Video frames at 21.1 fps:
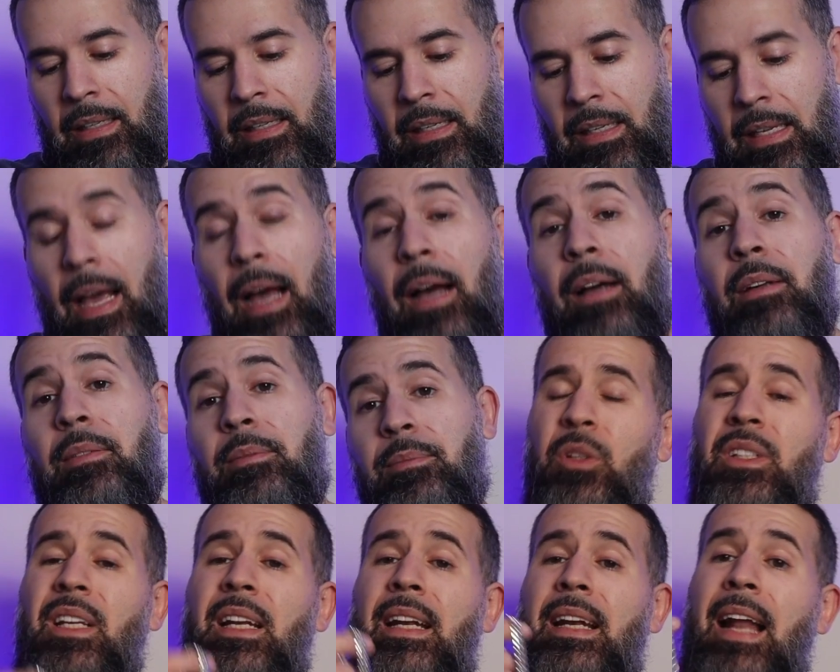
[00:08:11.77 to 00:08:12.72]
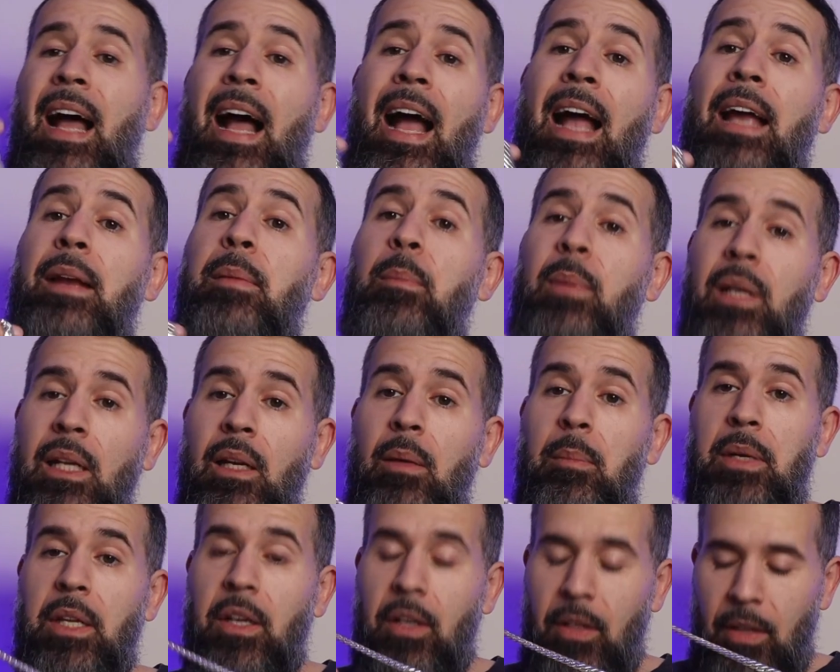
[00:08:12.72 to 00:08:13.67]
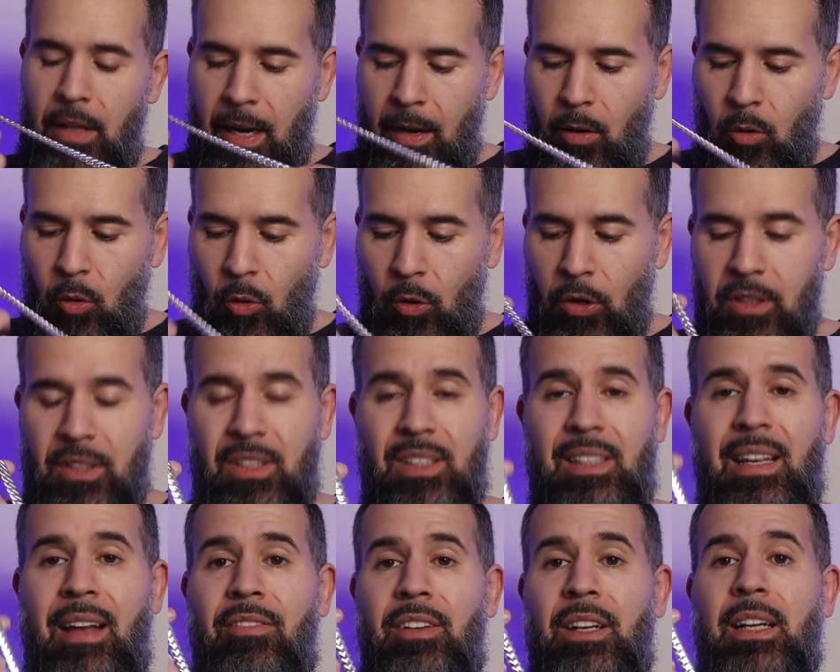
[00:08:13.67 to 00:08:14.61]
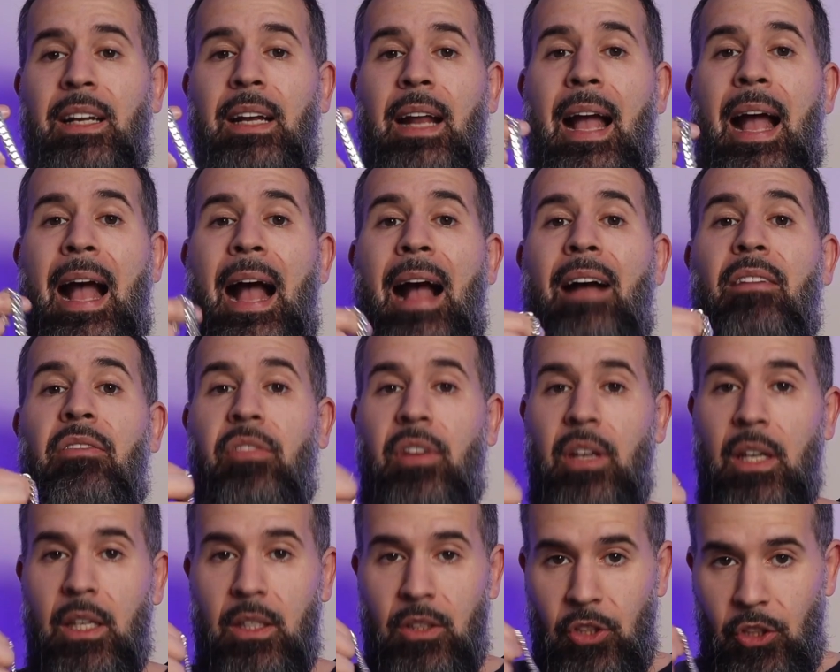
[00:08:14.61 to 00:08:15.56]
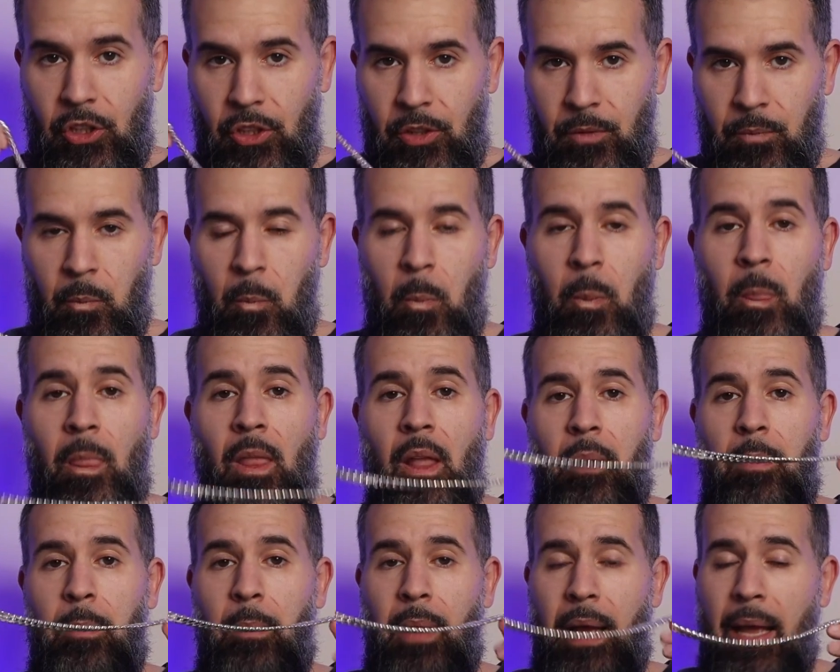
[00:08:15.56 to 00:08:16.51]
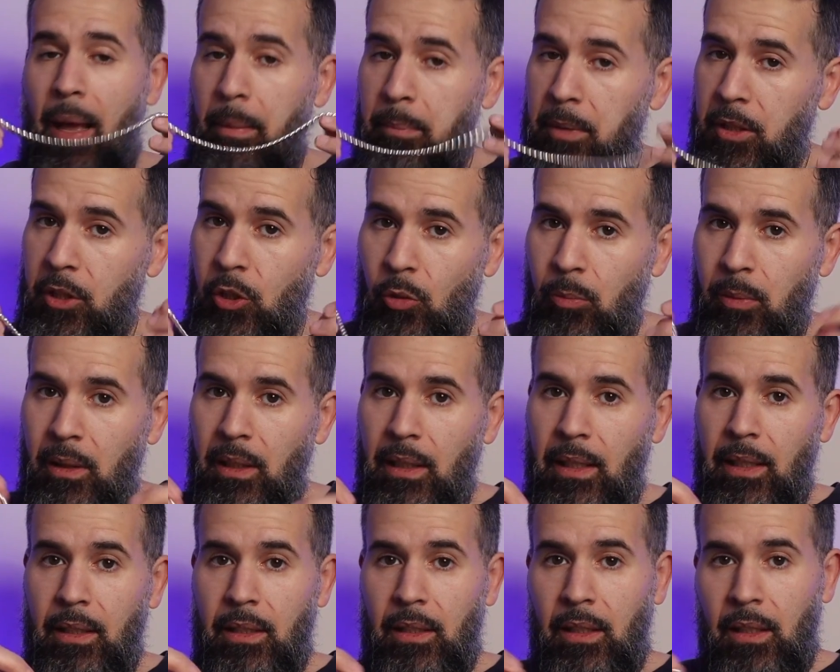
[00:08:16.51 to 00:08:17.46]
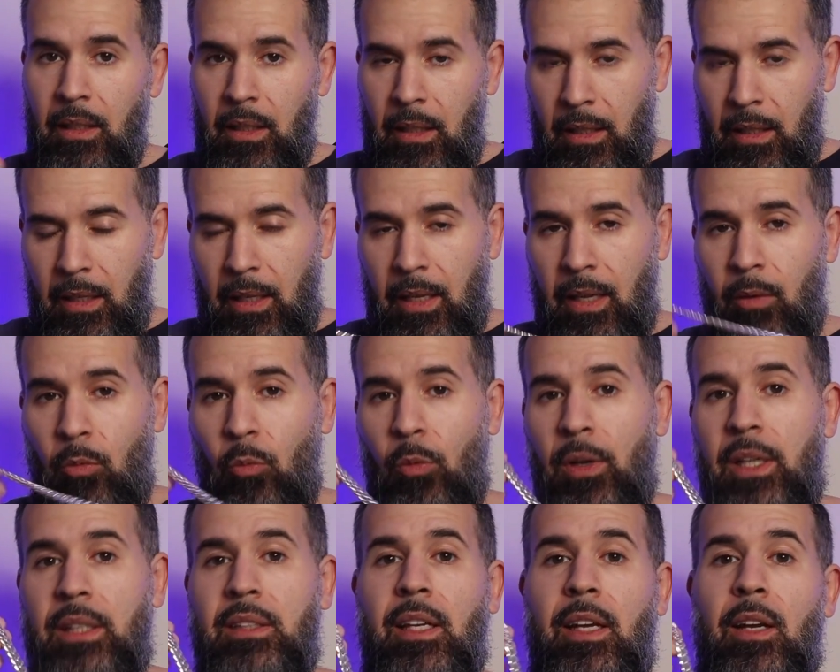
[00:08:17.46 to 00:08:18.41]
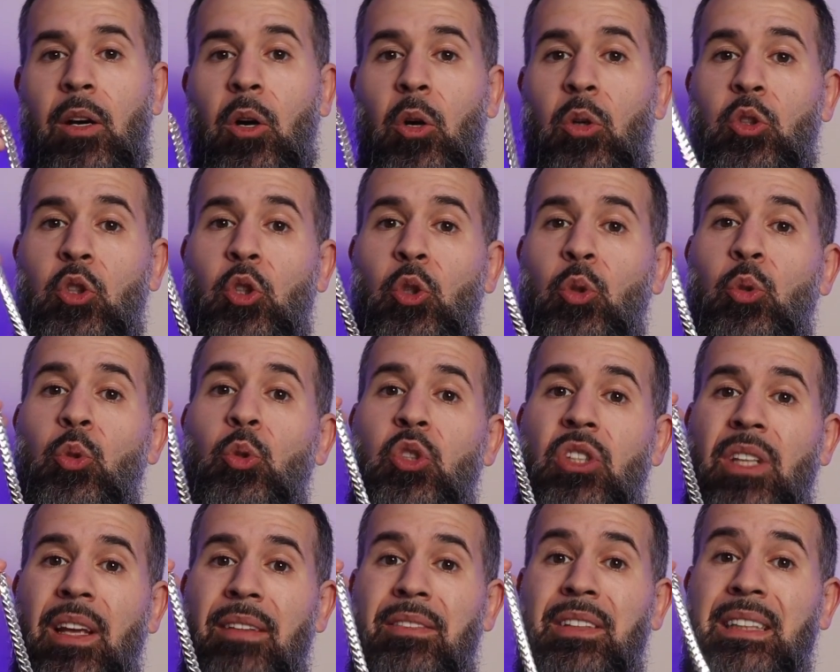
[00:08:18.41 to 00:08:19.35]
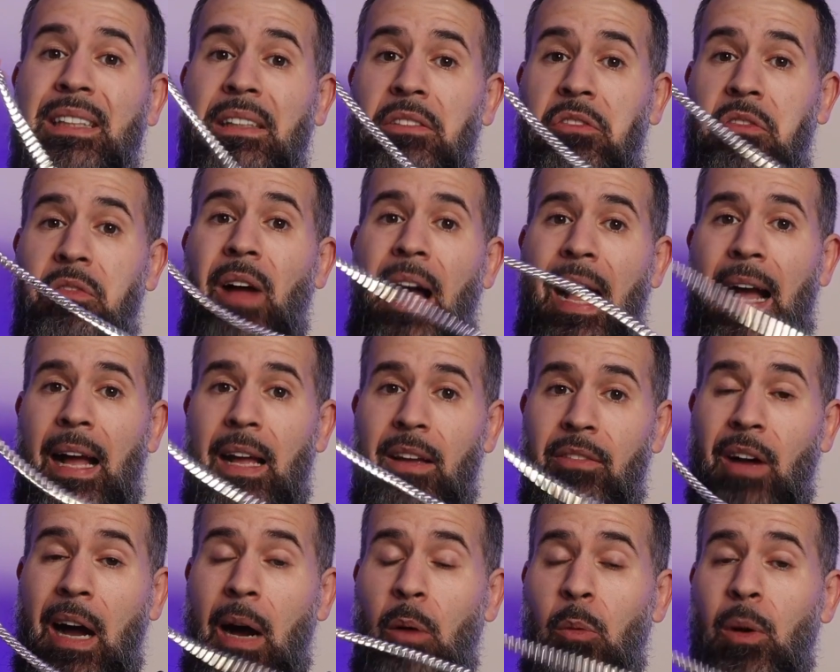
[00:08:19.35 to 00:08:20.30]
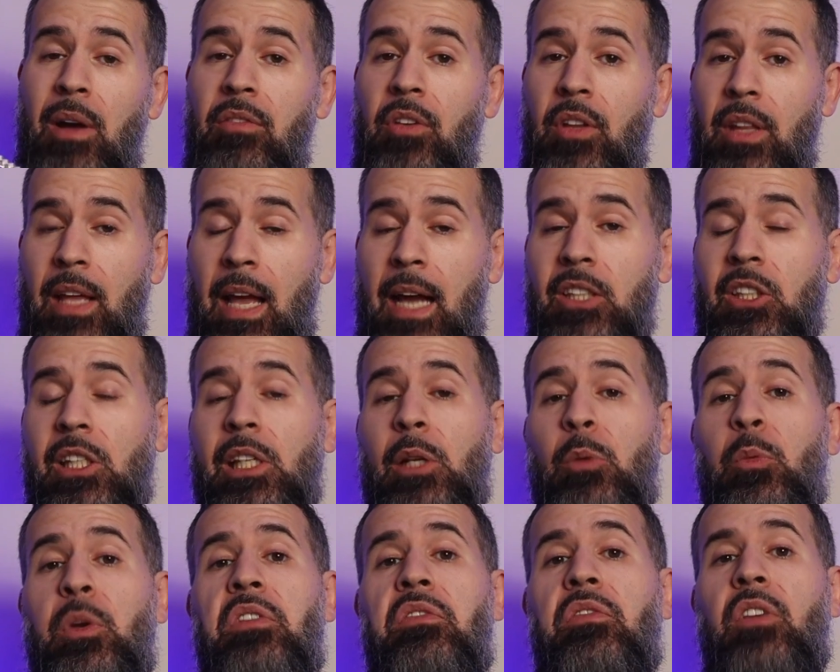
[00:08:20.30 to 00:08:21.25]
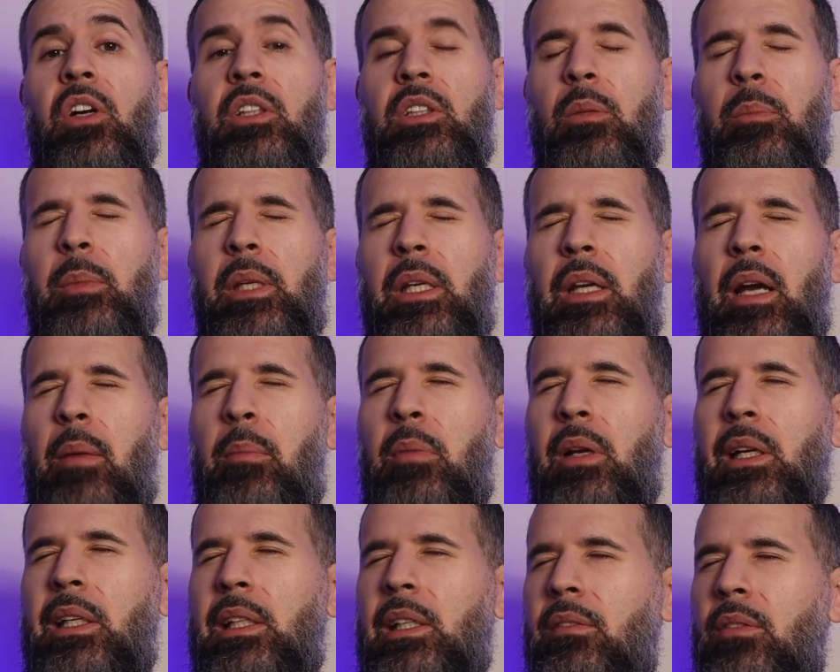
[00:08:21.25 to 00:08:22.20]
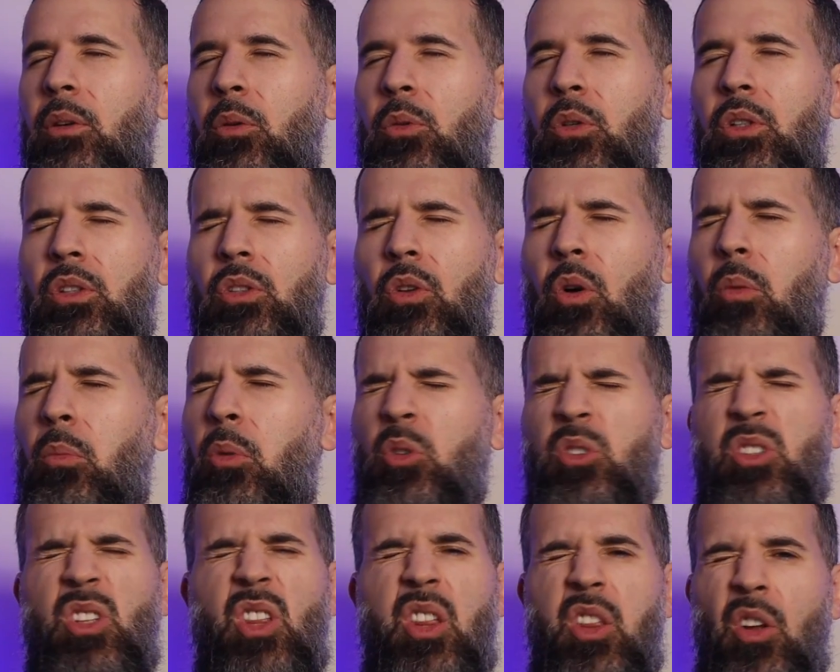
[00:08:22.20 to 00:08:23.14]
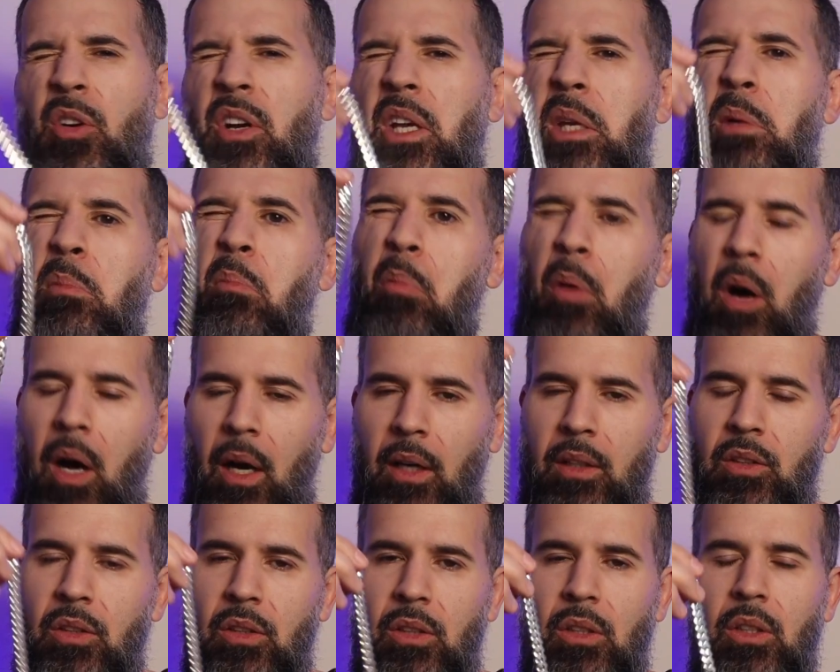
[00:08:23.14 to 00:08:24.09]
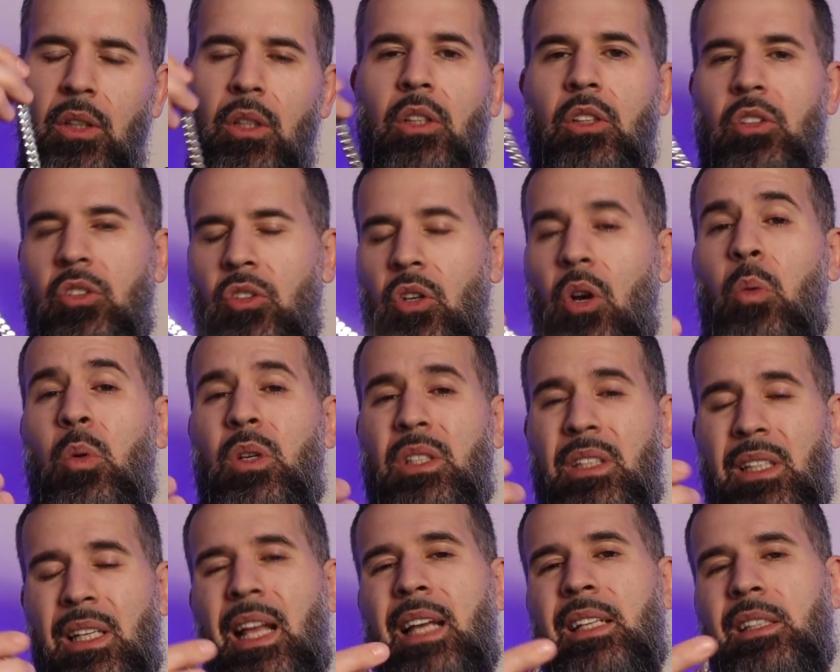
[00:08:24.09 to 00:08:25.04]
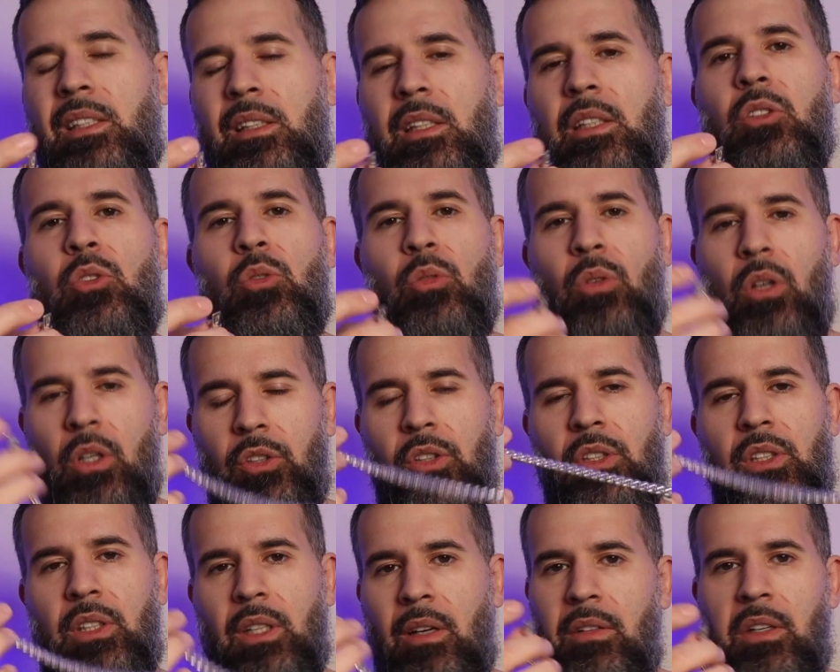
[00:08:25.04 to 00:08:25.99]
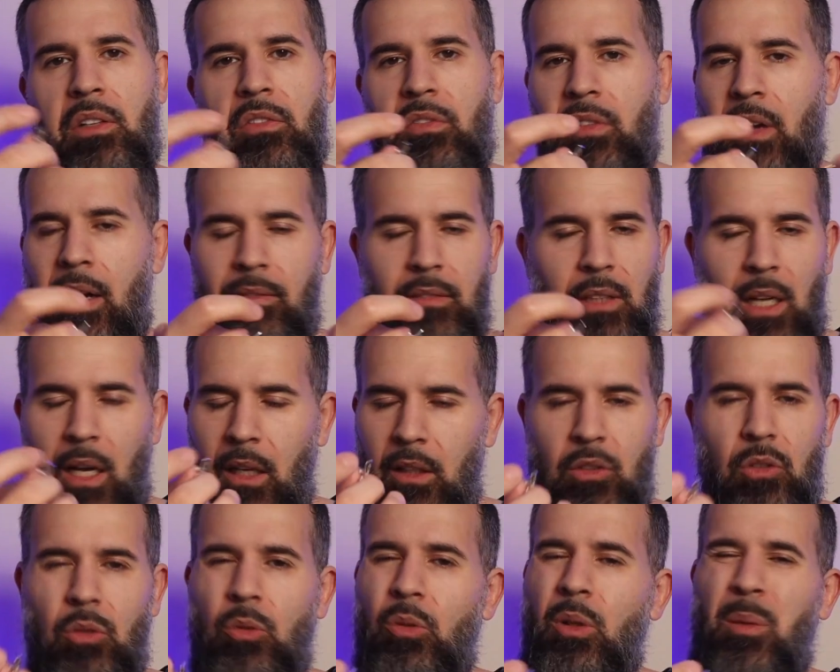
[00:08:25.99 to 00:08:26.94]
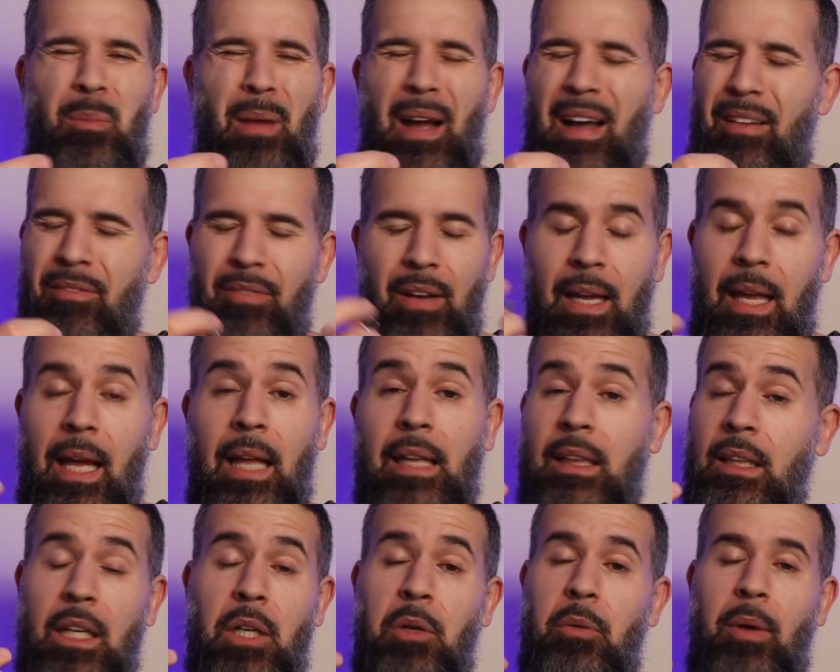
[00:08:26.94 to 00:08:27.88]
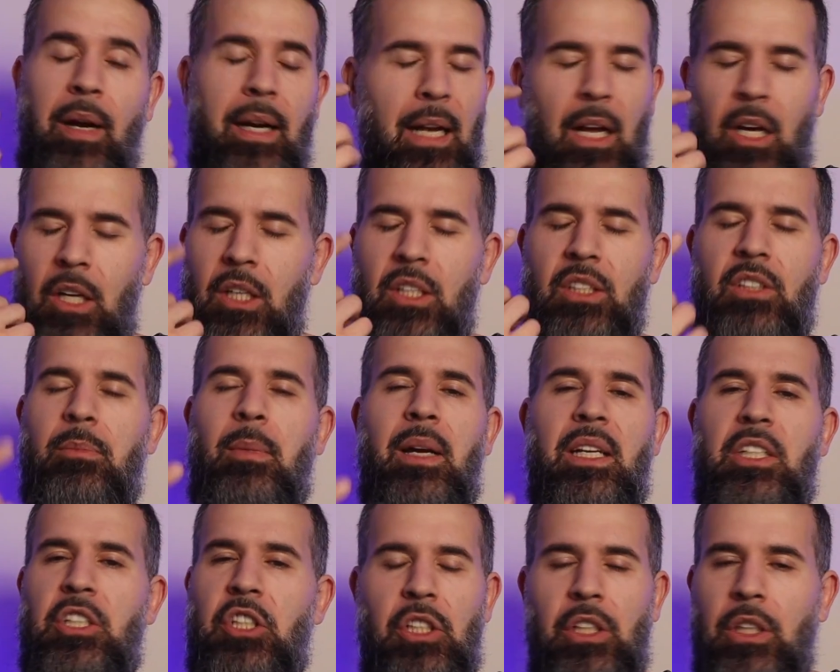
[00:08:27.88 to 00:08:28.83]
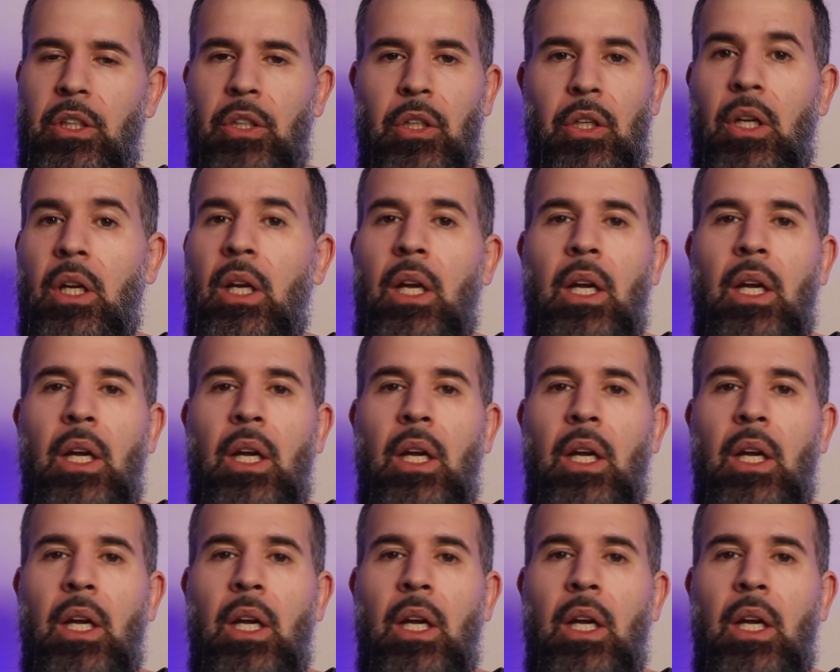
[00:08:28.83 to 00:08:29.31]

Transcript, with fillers: yeah, it was a nine millimeter that I ordered seven and a half inch Miami Cuban link it retailed 275 however they actually refunded me i believe it was almost 30 bucks so it was less than $275 do the math i can't think right now because of my sheer